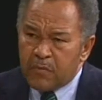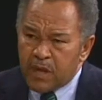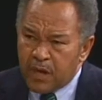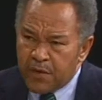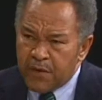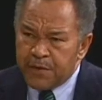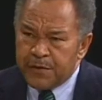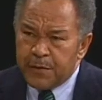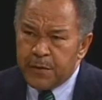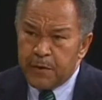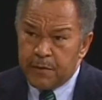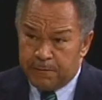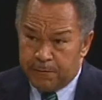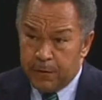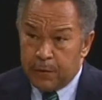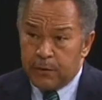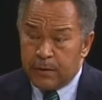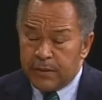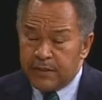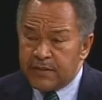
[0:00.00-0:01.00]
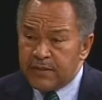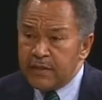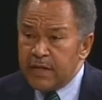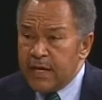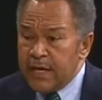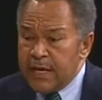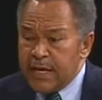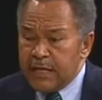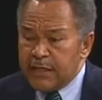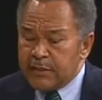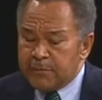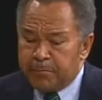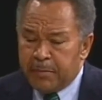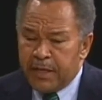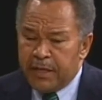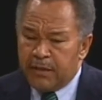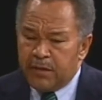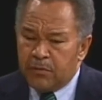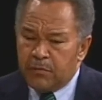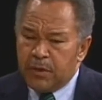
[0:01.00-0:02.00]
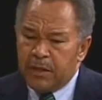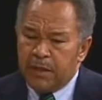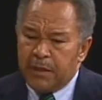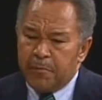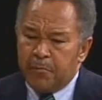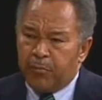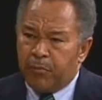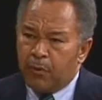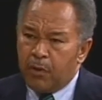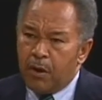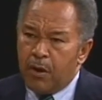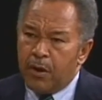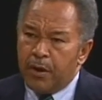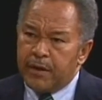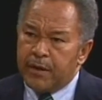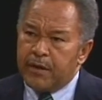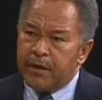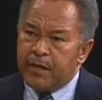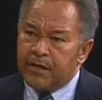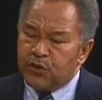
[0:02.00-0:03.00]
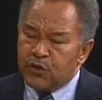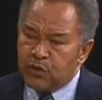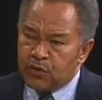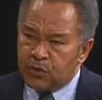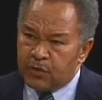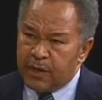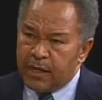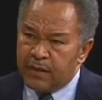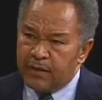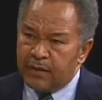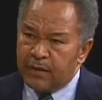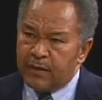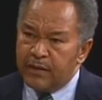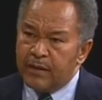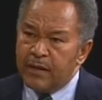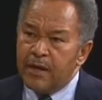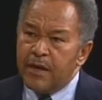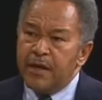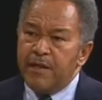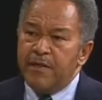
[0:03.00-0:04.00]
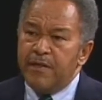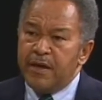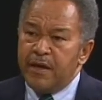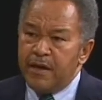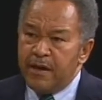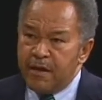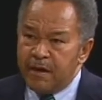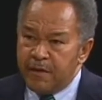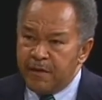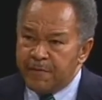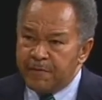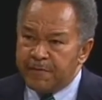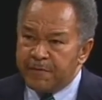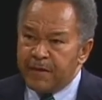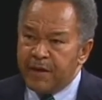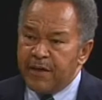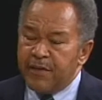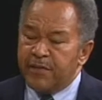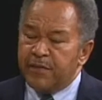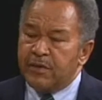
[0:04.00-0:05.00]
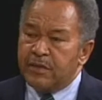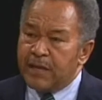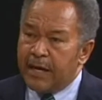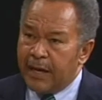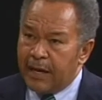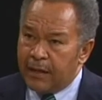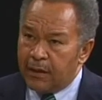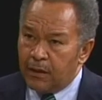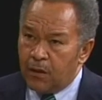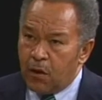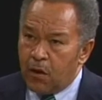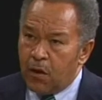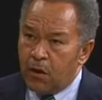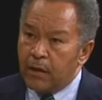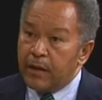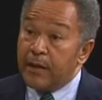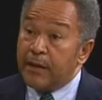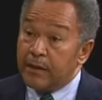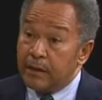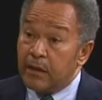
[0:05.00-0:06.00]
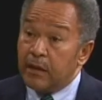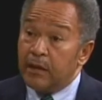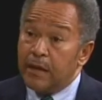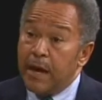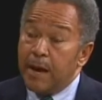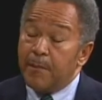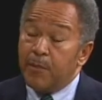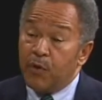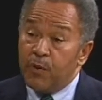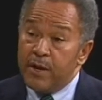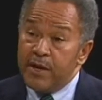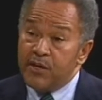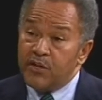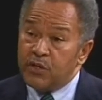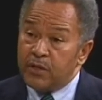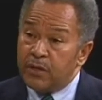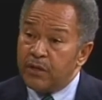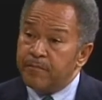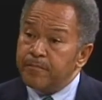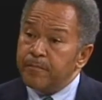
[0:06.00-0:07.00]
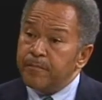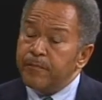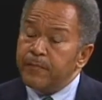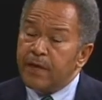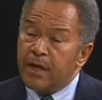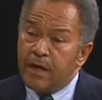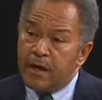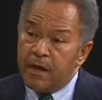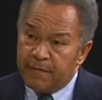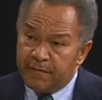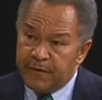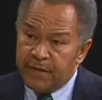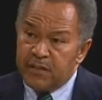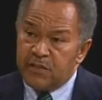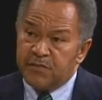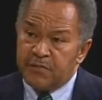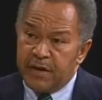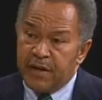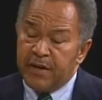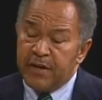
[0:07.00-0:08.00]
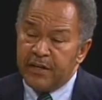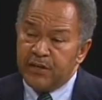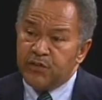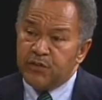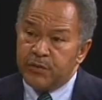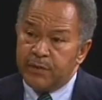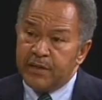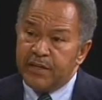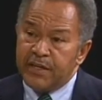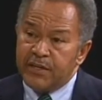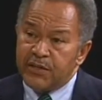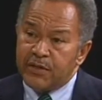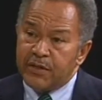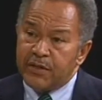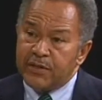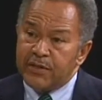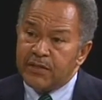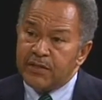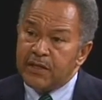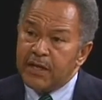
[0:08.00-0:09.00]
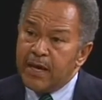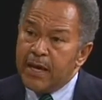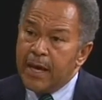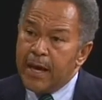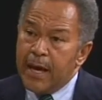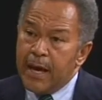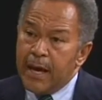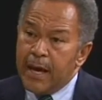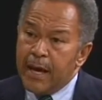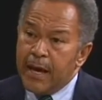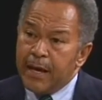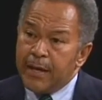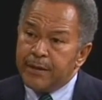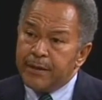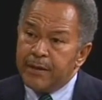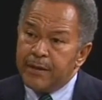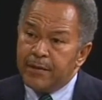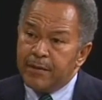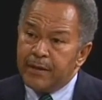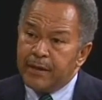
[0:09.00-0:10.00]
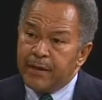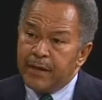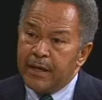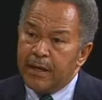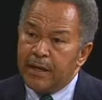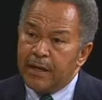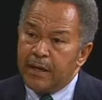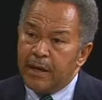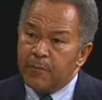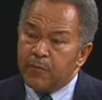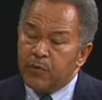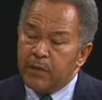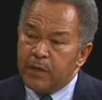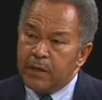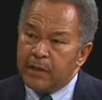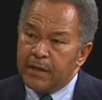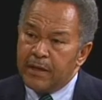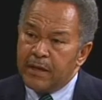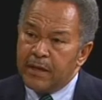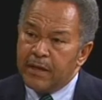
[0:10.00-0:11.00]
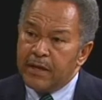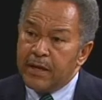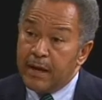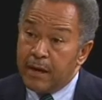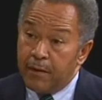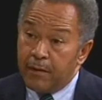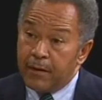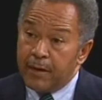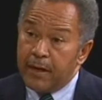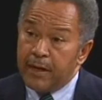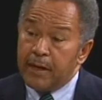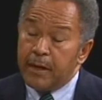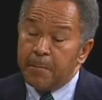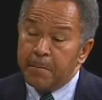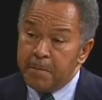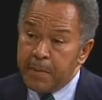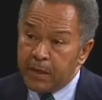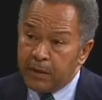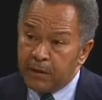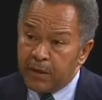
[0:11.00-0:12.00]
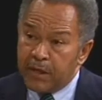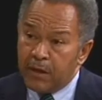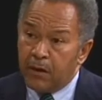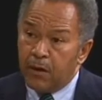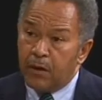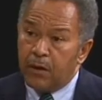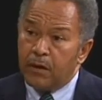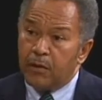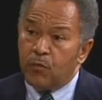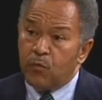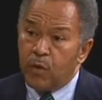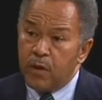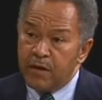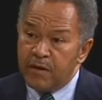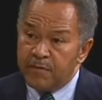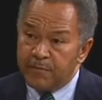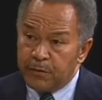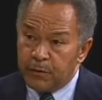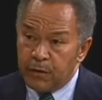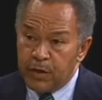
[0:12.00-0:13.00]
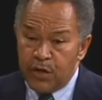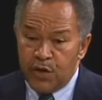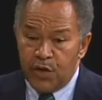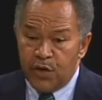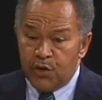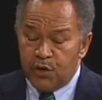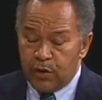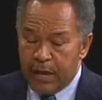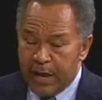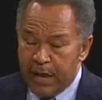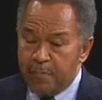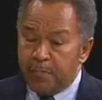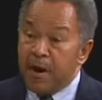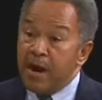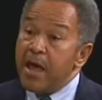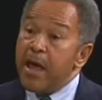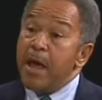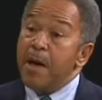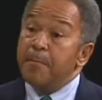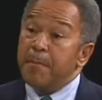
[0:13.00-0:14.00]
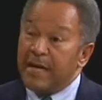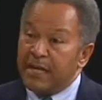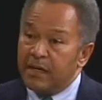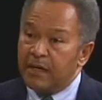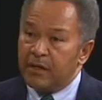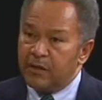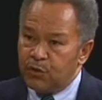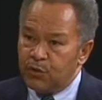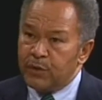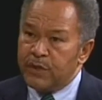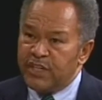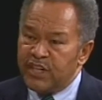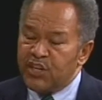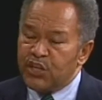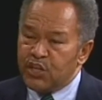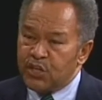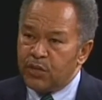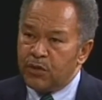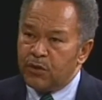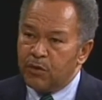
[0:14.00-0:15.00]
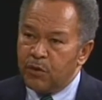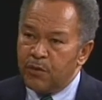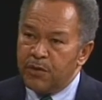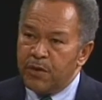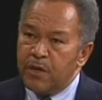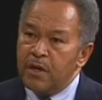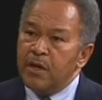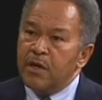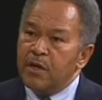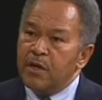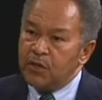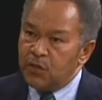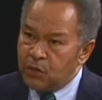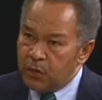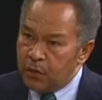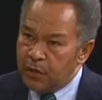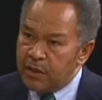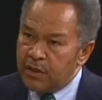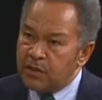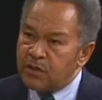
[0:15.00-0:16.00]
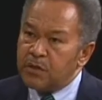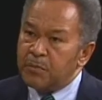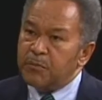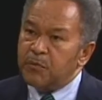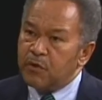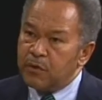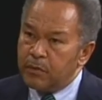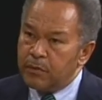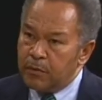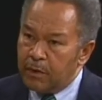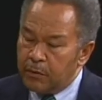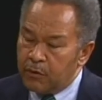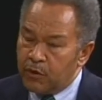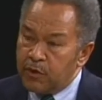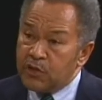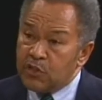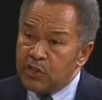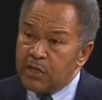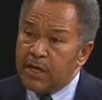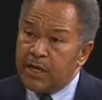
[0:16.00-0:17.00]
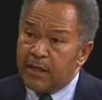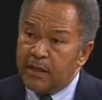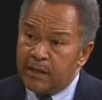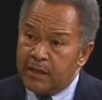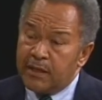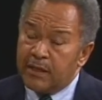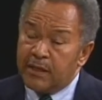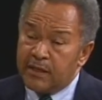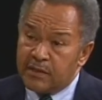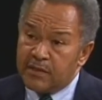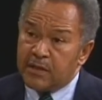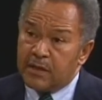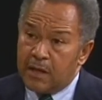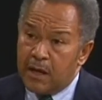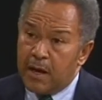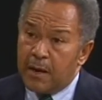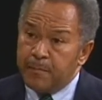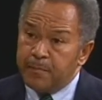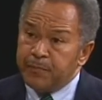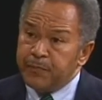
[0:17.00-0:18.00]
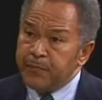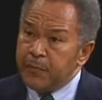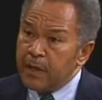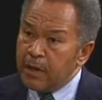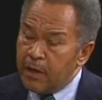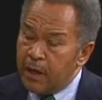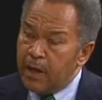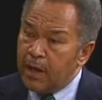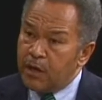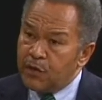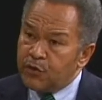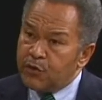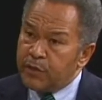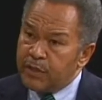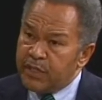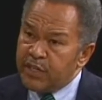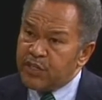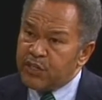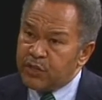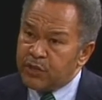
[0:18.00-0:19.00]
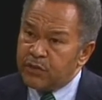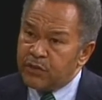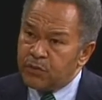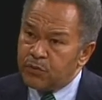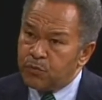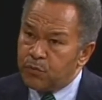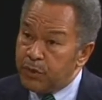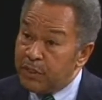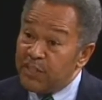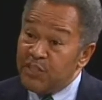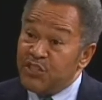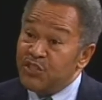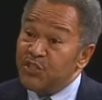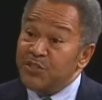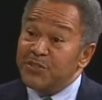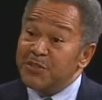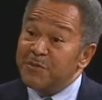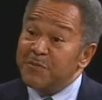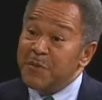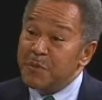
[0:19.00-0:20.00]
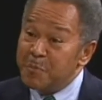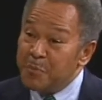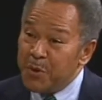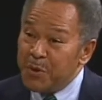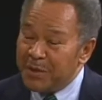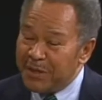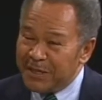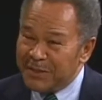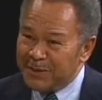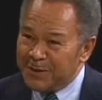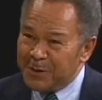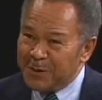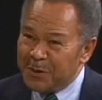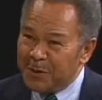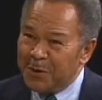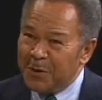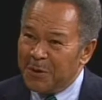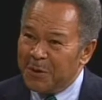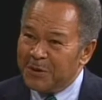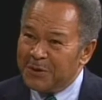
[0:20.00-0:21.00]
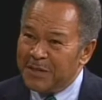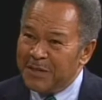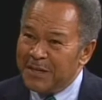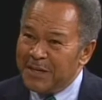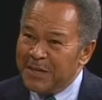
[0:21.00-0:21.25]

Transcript: The third focus has been to really broaden and strengthen the interfaith dialogue and collaboration of these various traditions. And here again, I'm really inheriting and building on a wonderful Abrahamic tradition, or the Judaism, Christianity, and Islam traditions, religions of the book as they're called.